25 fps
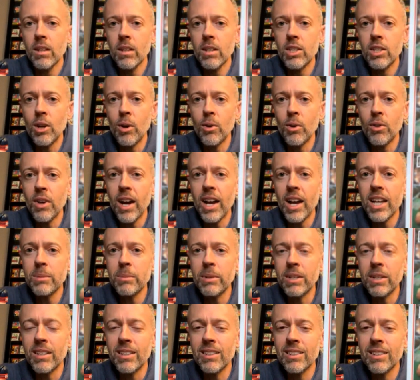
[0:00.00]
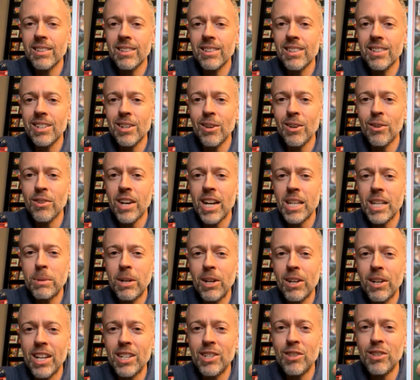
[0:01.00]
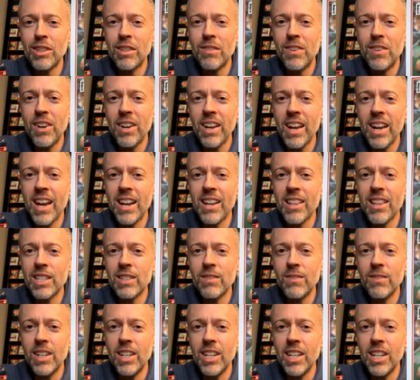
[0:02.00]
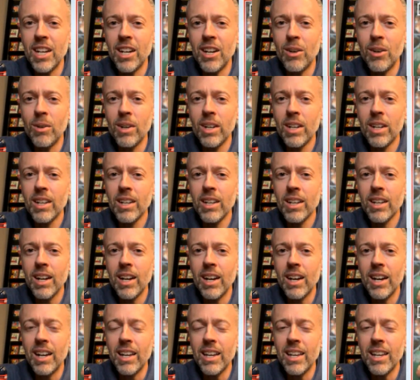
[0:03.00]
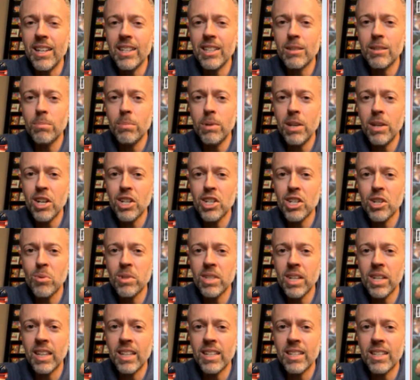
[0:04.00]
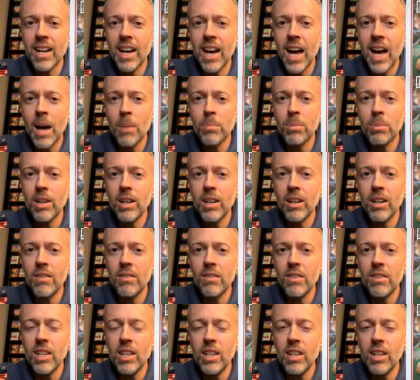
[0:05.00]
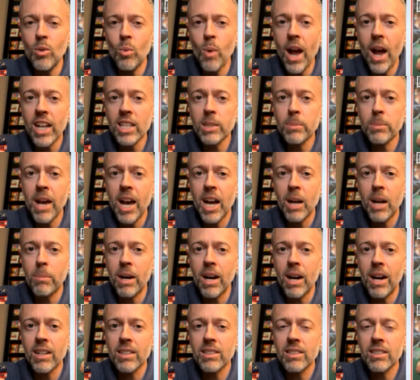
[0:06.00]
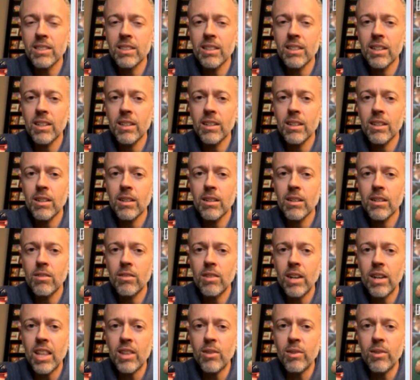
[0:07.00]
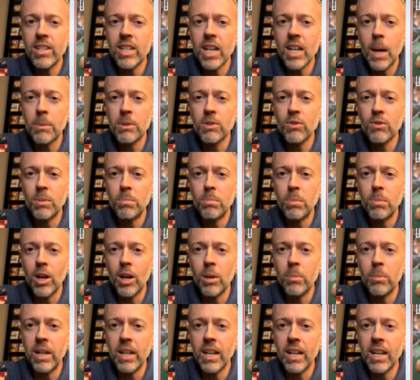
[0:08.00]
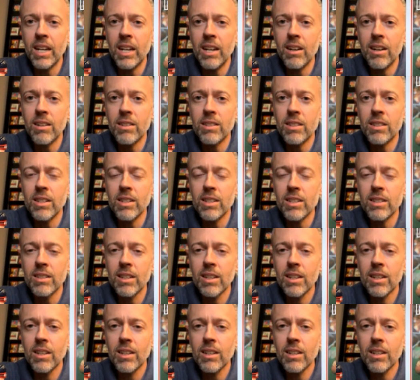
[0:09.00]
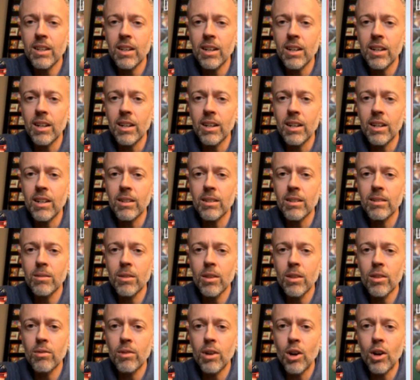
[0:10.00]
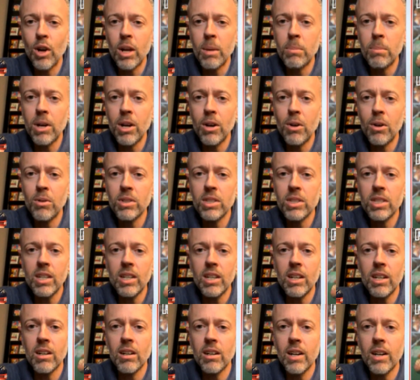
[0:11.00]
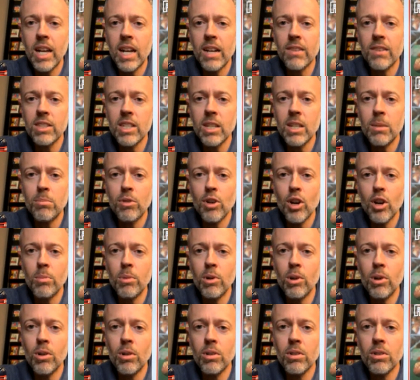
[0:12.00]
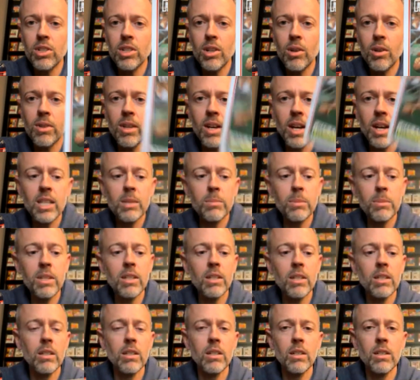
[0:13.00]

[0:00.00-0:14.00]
Joe Theismann, I'll get to at the very end of this video. His picture was on the top of the Wax Pack box for 83 Tops football. But again, here's his throwing pose here, NFC Pro Bowl, Joe Theismann.